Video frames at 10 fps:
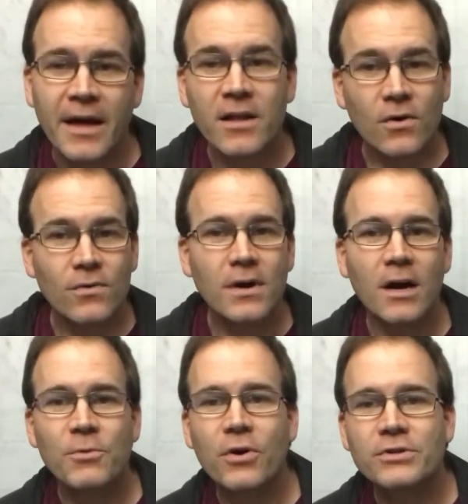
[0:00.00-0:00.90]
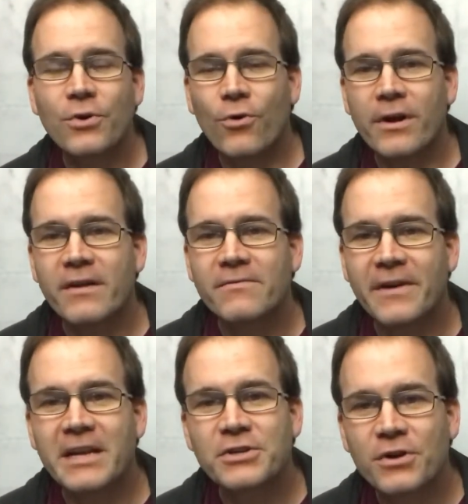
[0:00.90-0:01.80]
Hello, I'm Coach Cory,
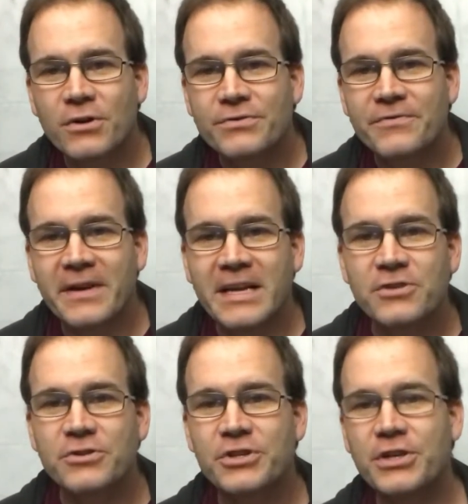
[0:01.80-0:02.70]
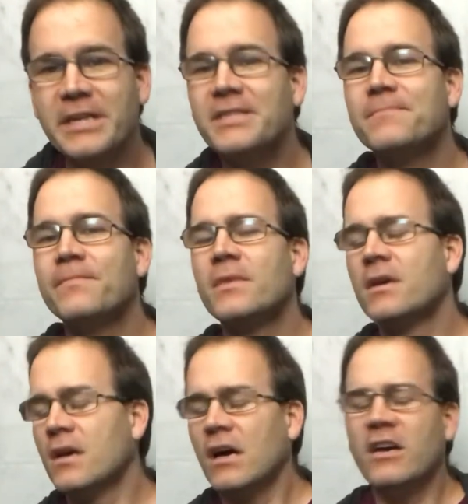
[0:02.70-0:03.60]
financial coach with Financial Journeys.
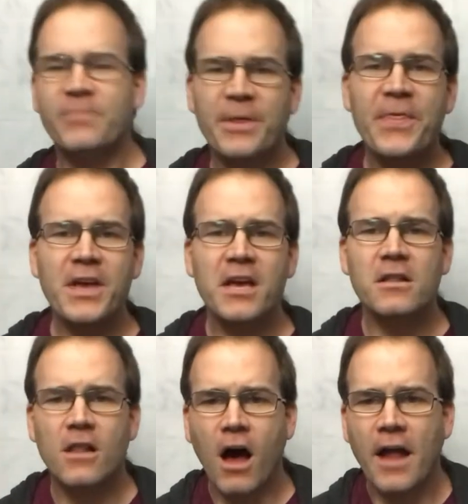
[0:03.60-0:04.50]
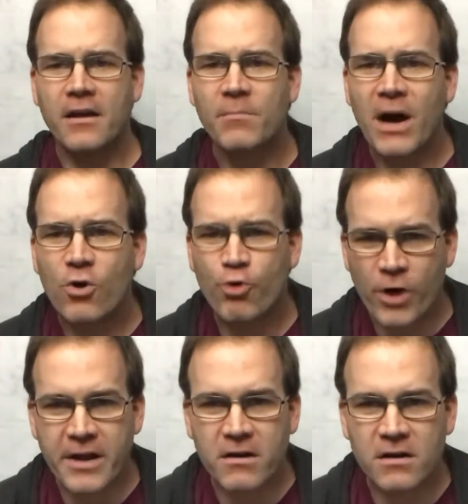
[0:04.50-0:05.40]
I've been thinking a lot about
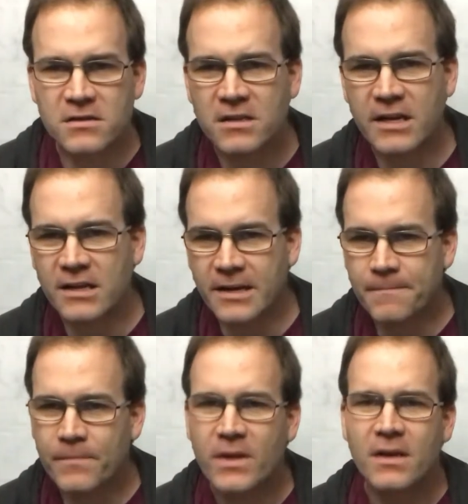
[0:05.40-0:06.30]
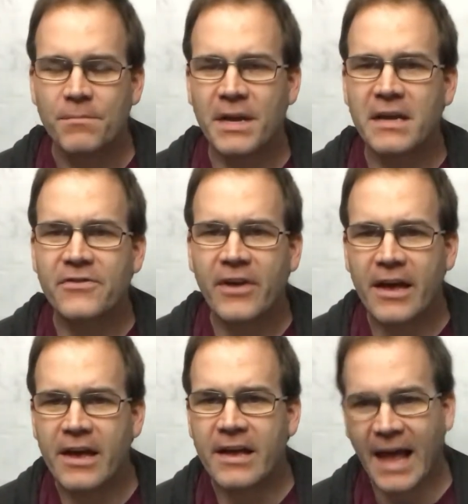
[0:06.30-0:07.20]
credit cards lately. Many
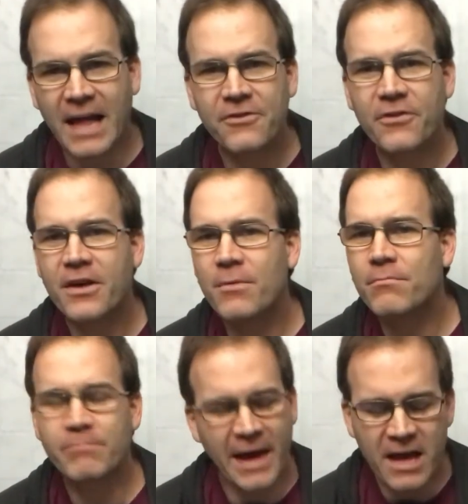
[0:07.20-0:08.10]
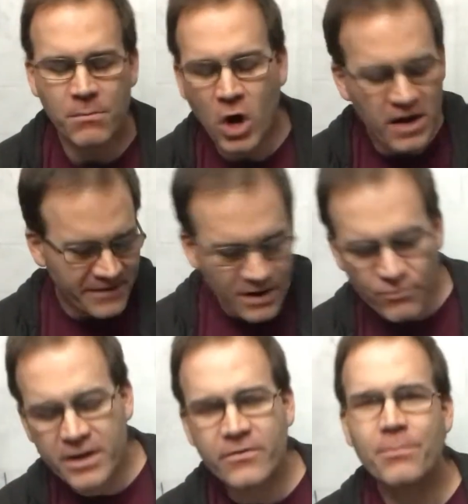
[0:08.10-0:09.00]
say cancel them, pay them off, get
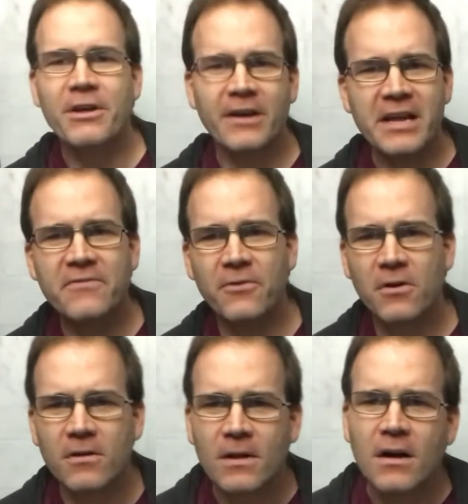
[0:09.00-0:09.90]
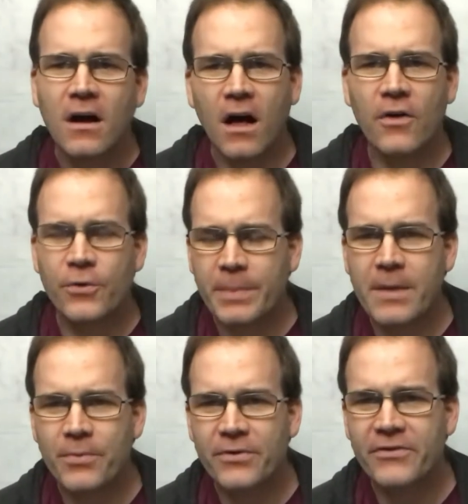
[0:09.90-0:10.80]
rid of them, they're evil. Other
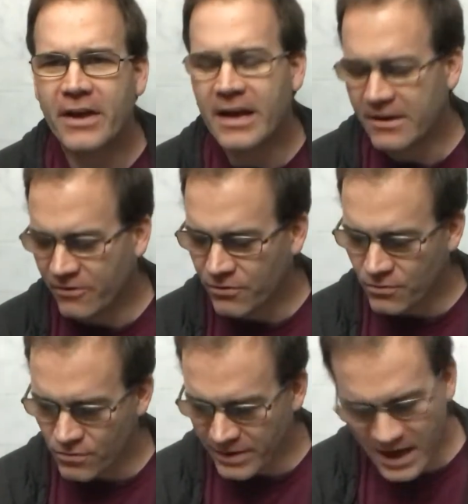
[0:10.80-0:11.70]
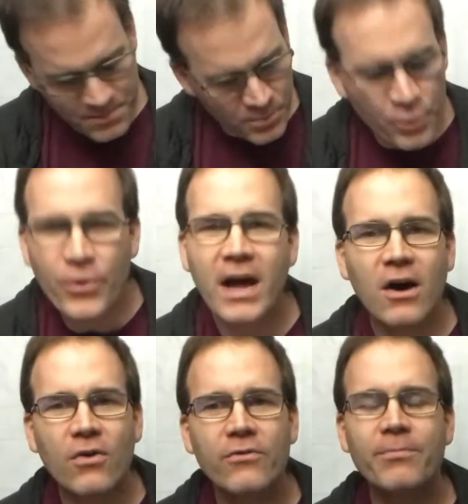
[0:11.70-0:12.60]
people say to keep them
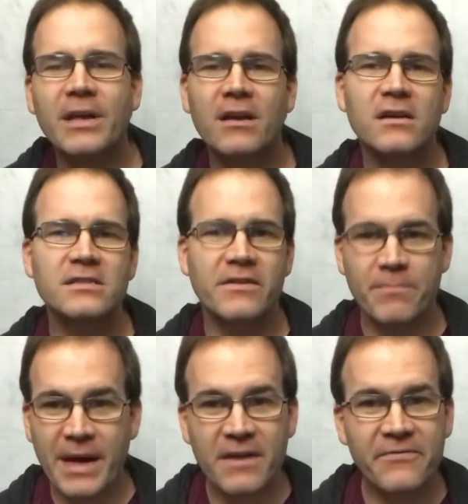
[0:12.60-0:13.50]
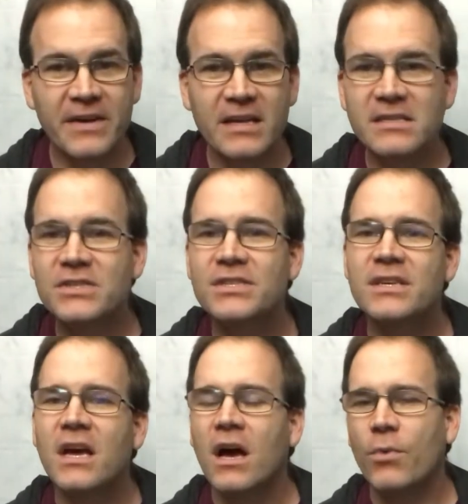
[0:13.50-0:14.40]
around because of the benefits,
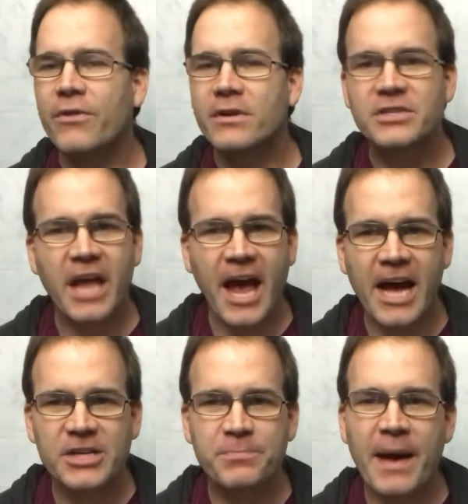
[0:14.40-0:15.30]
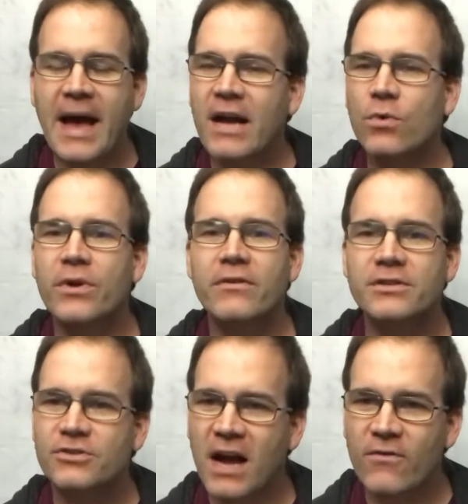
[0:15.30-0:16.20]
whether it's cash back or whether
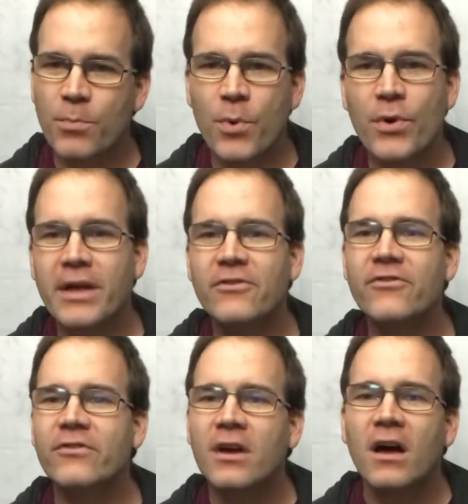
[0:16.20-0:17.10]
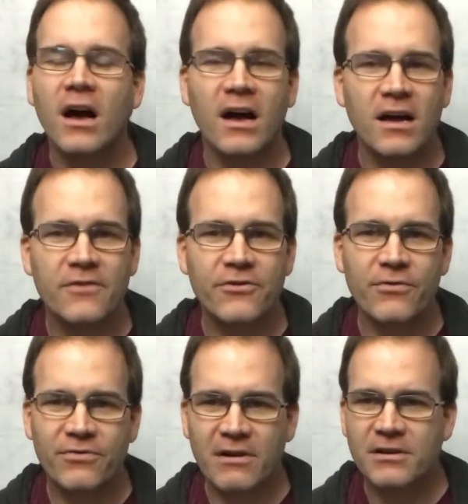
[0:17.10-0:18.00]
it's travel points.
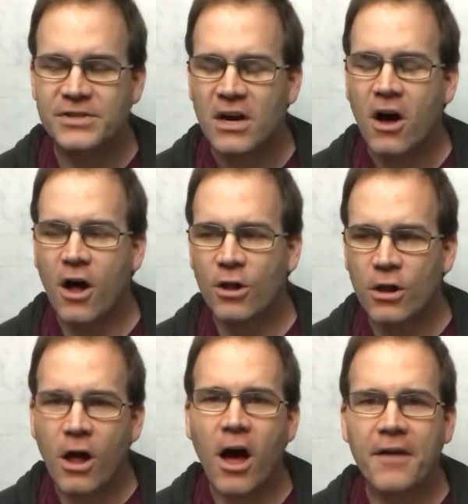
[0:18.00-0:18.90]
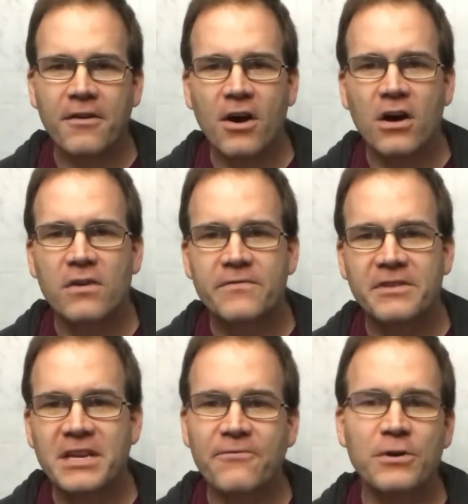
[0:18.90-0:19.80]
So there's a lot
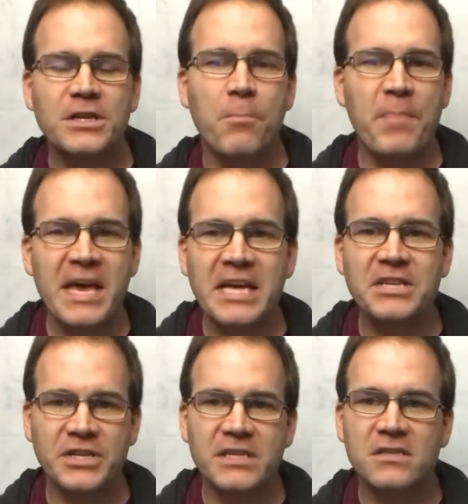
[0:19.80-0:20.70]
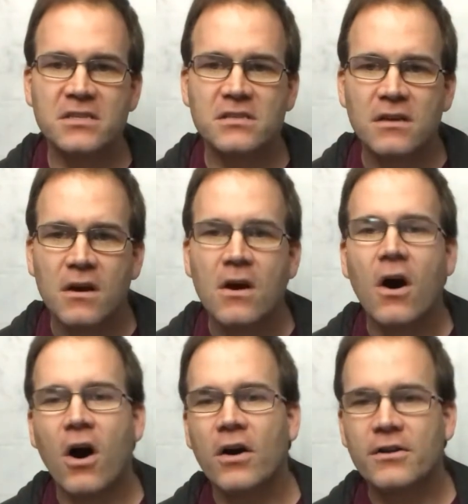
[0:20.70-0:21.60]
of different opinions
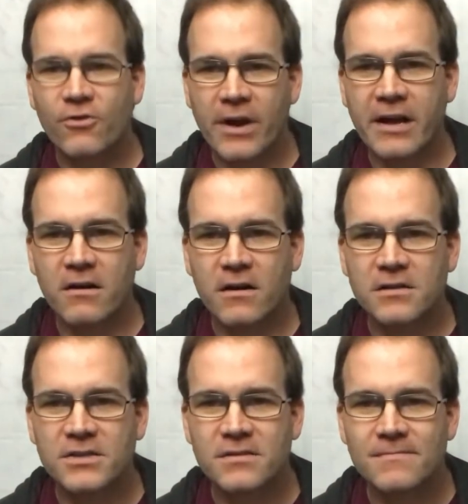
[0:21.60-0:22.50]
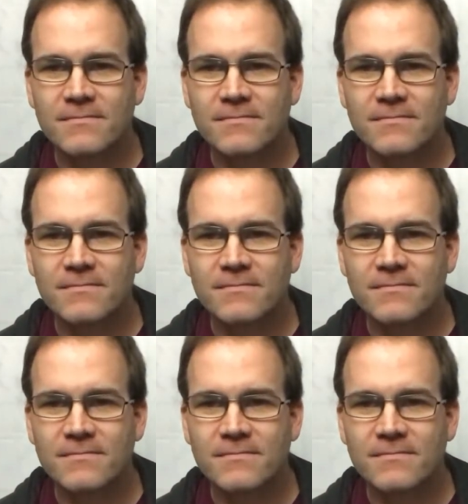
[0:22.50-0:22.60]
on credit cards.